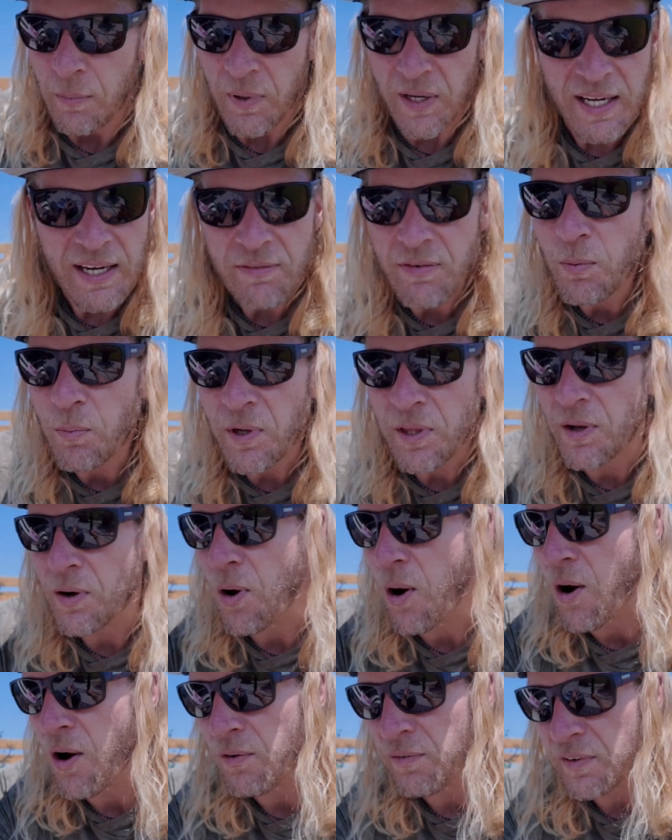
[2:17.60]
But even with an
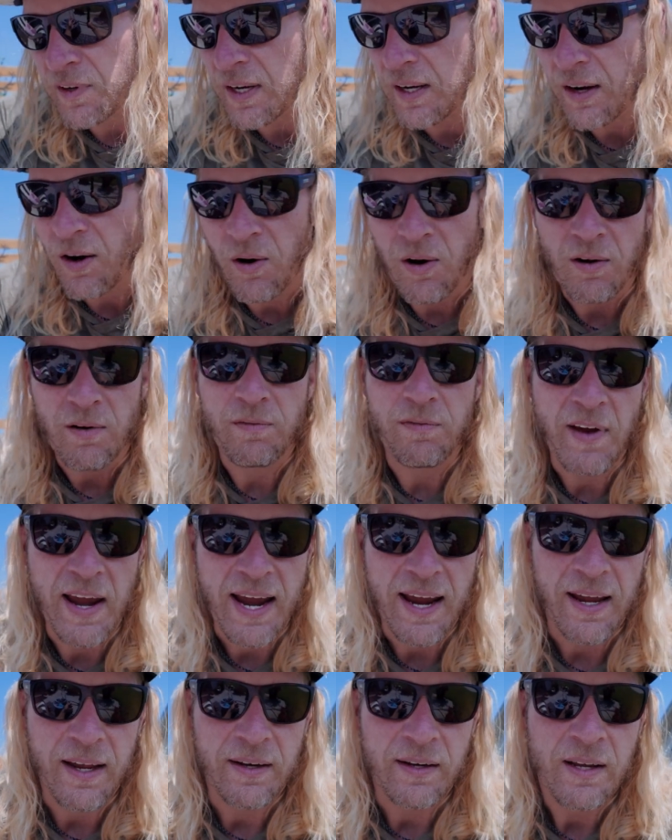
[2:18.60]
RV or a
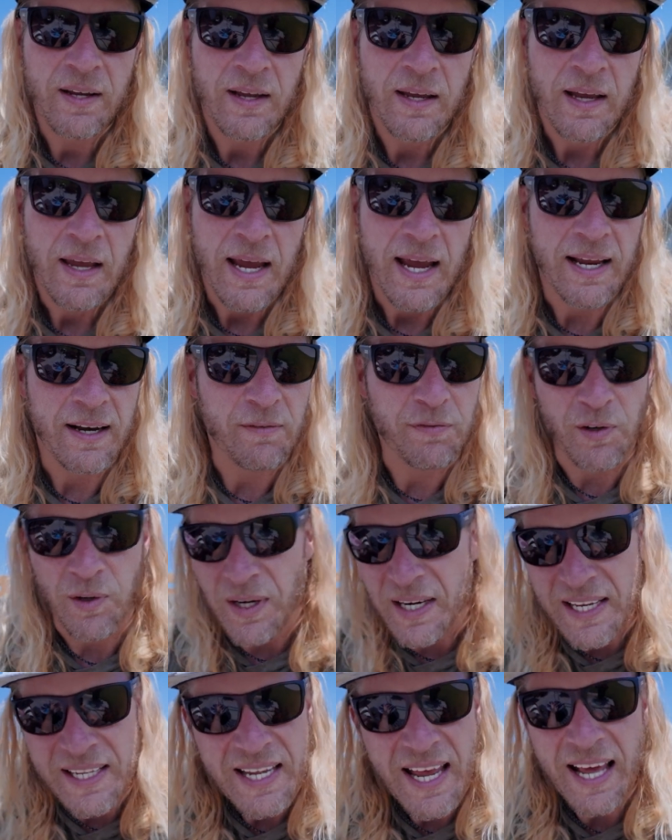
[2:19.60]
van, and if you're
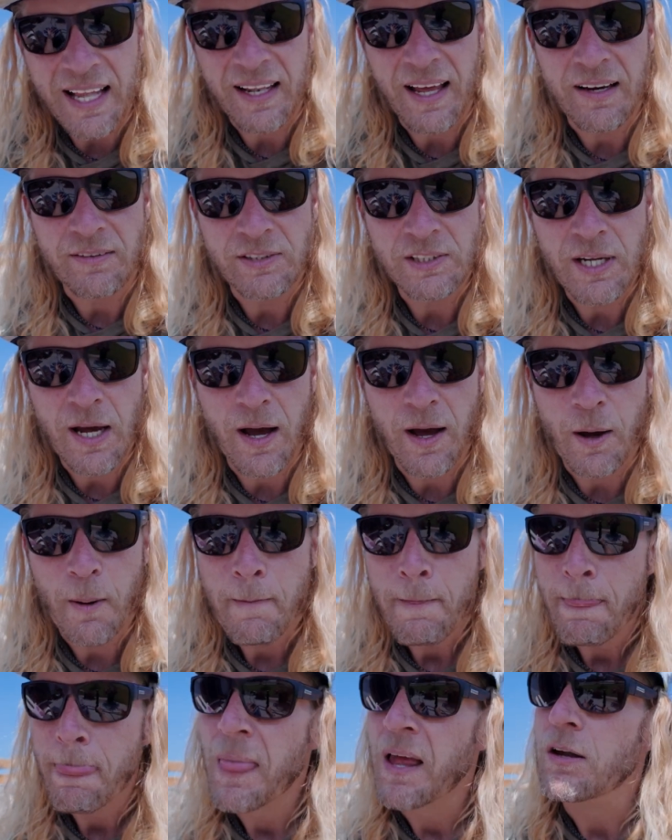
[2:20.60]
in that lifestyle,
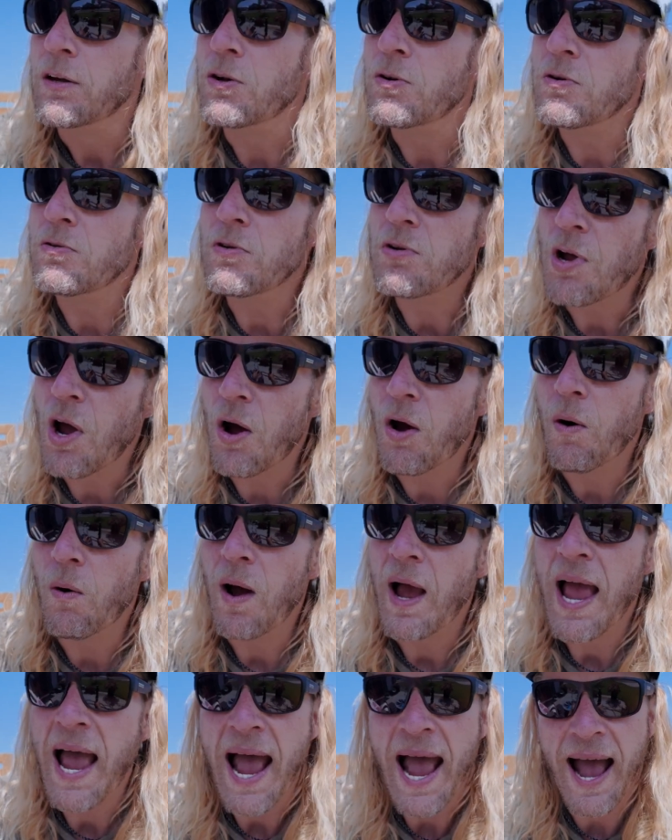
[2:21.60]
you know
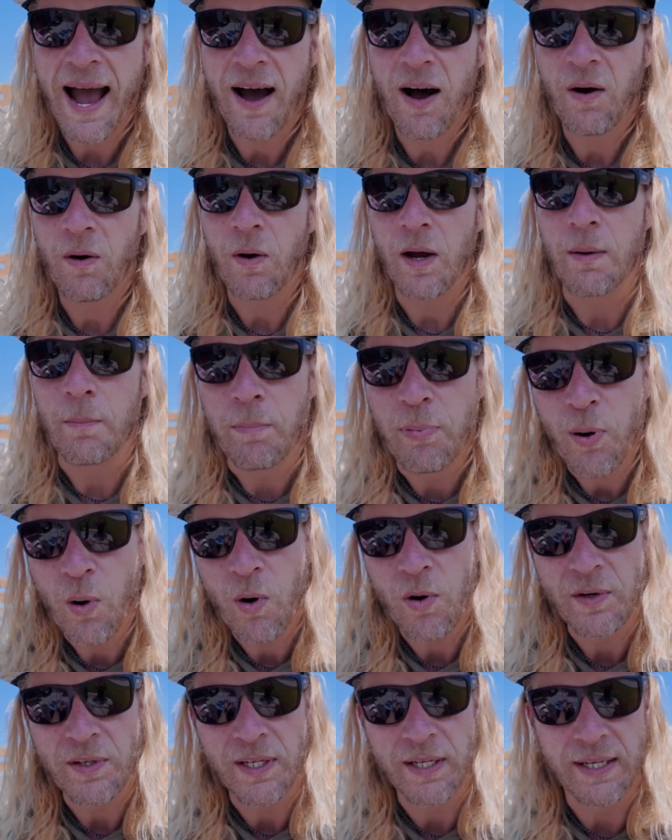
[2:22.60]
how
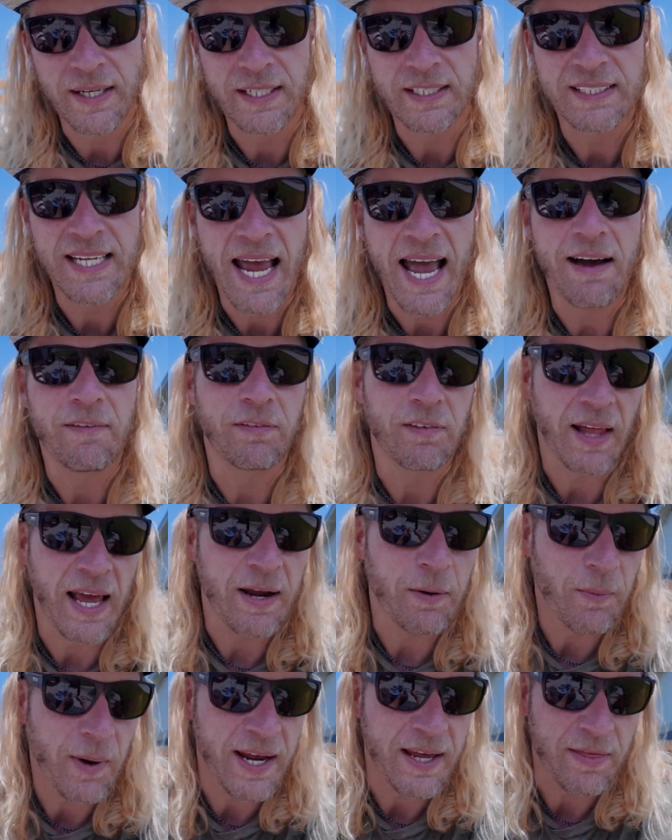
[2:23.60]
important it is to have
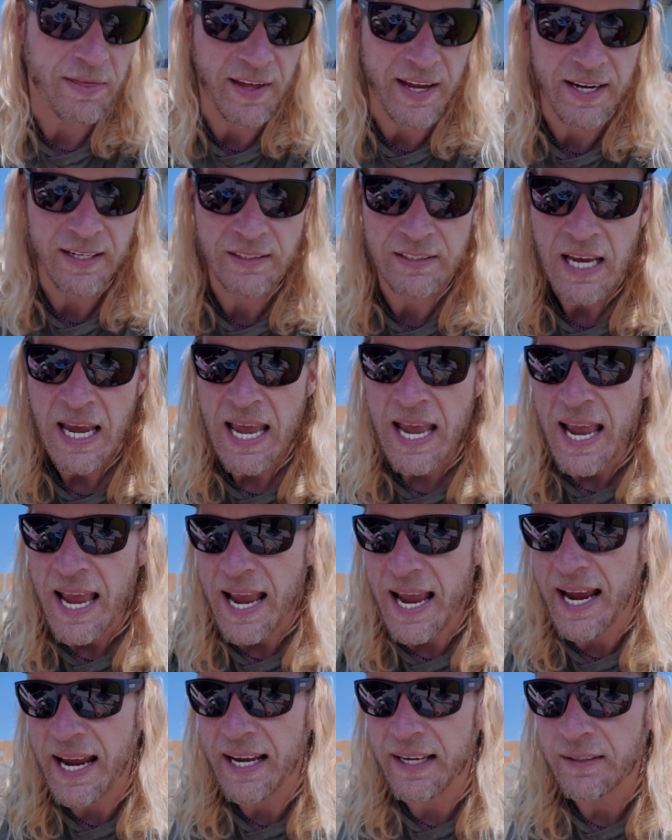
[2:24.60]
lightweight things
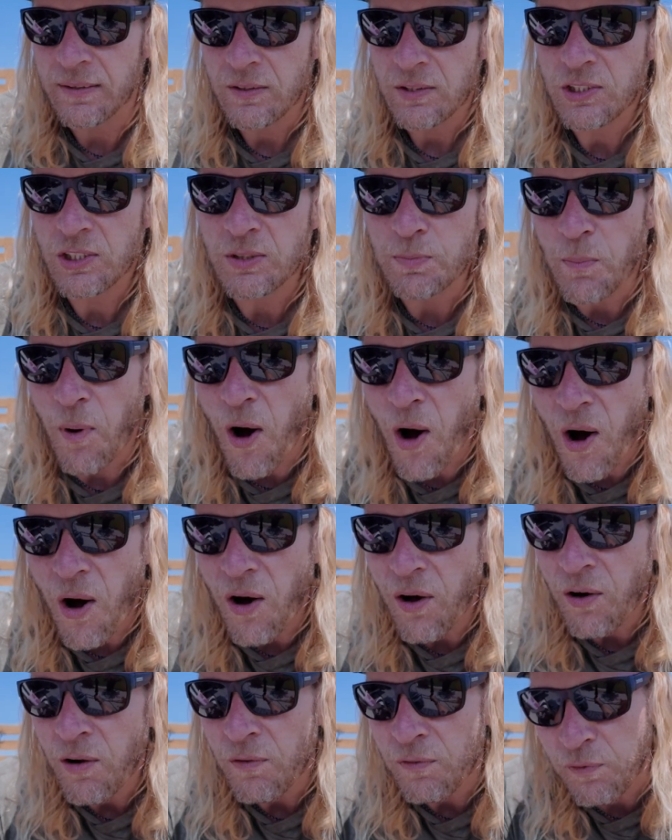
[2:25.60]
and
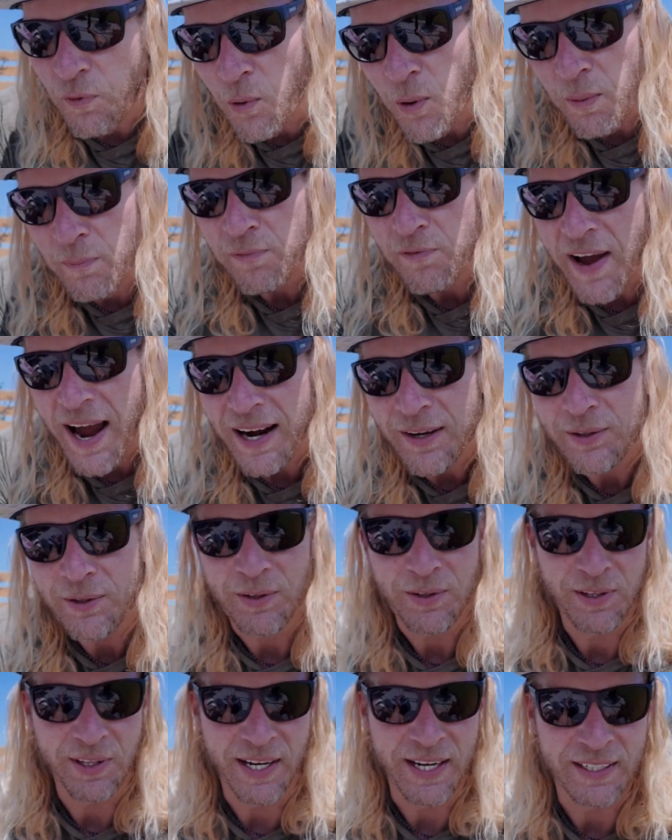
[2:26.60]
small form
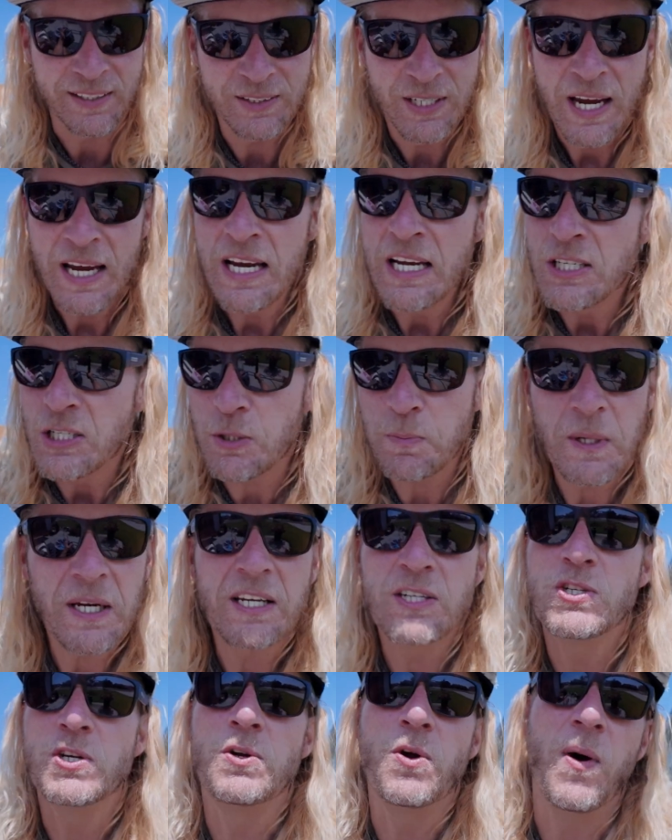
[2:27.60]
factor things just
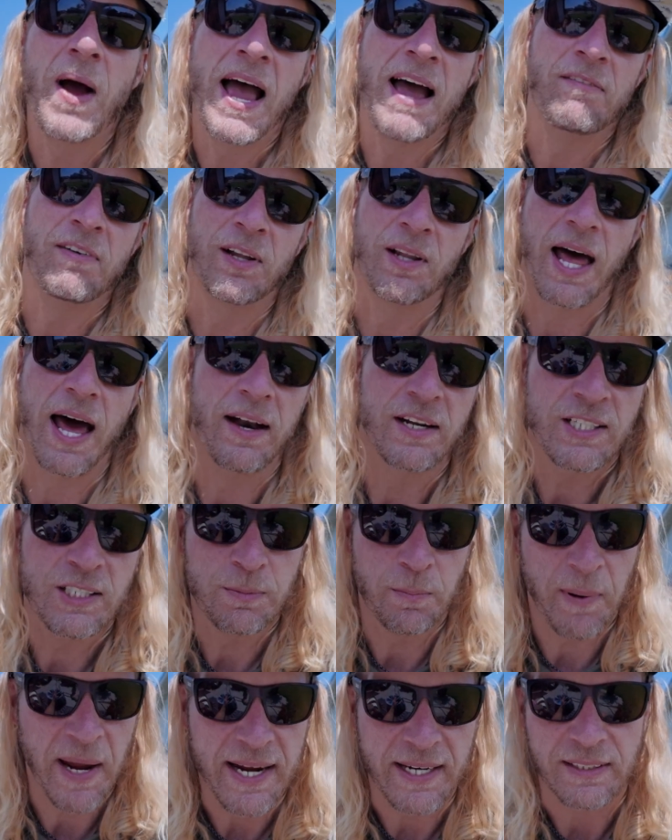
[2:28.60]
because you don't have a lot of
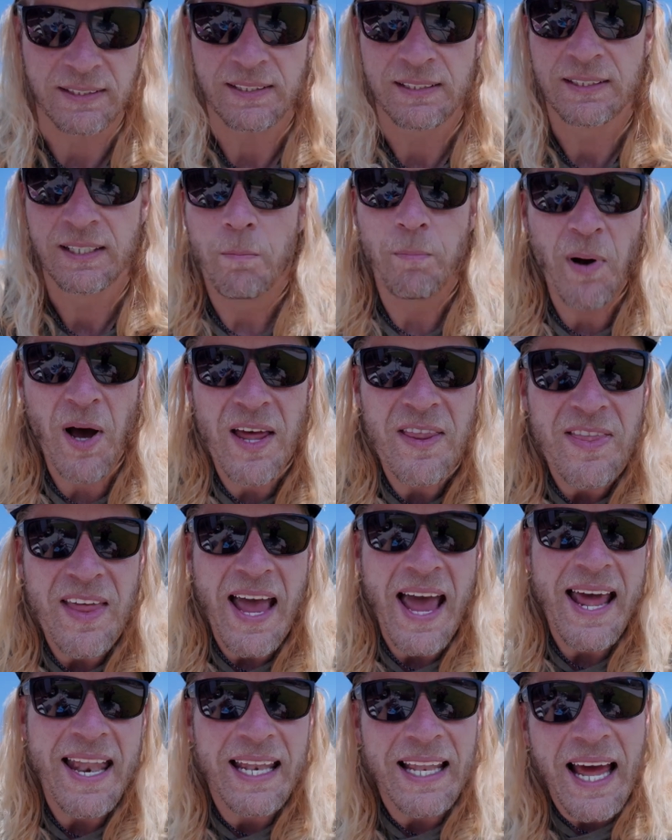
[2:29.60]
space. But
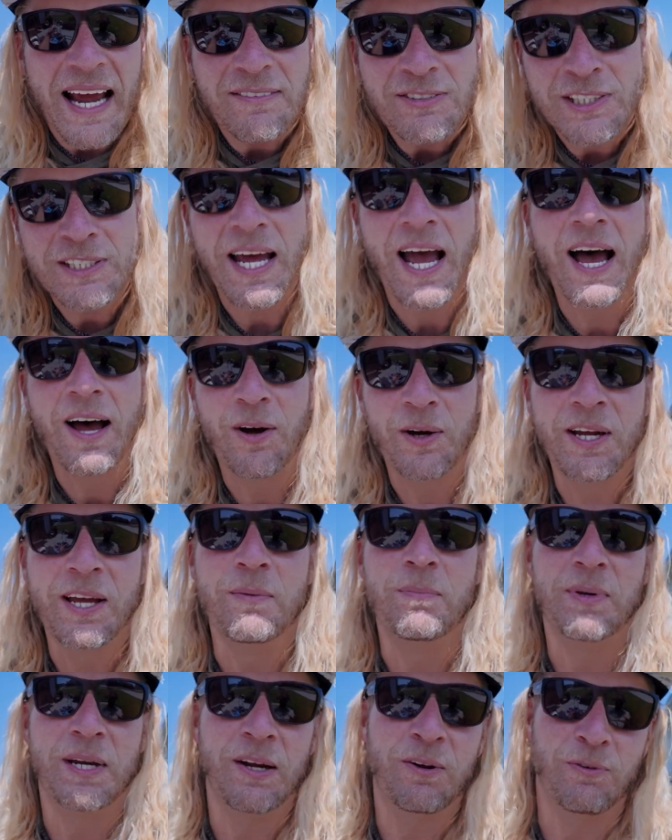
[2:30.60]
that lifestyle
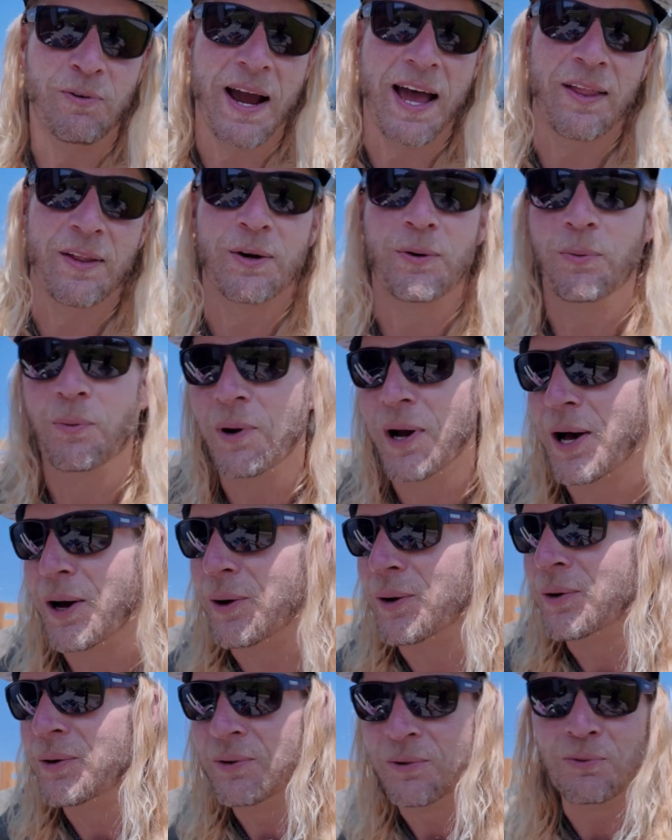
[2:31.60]
can be rather
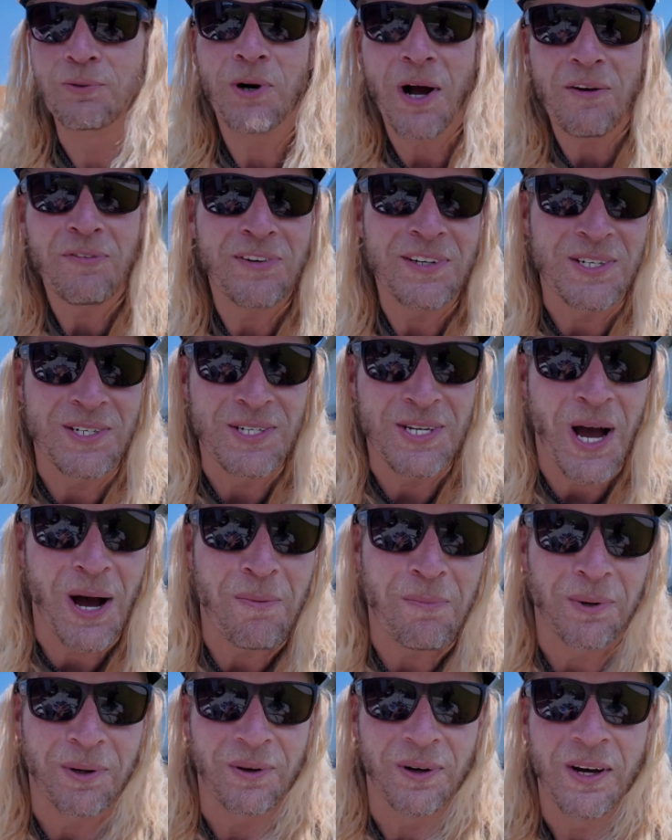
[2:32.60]
well rough and
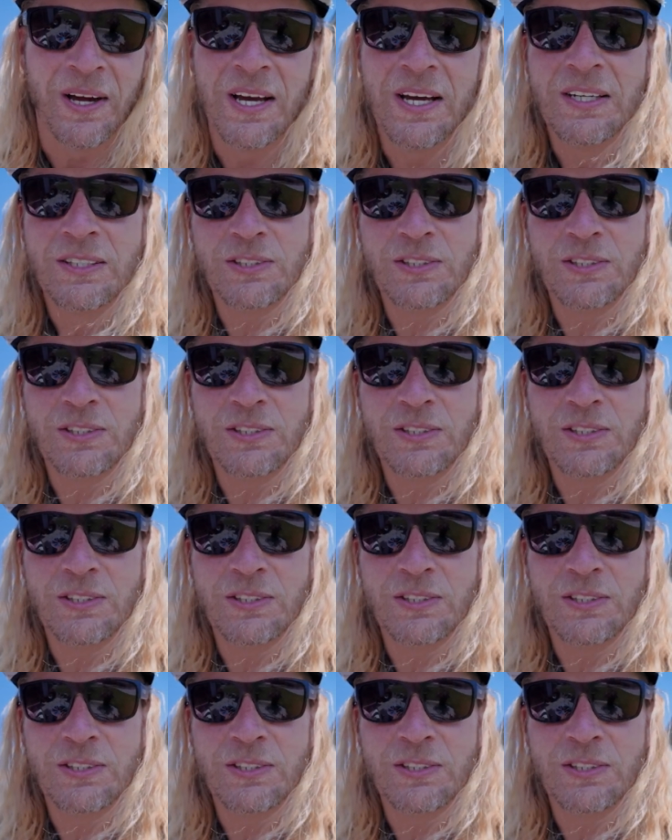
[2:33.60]
tumble.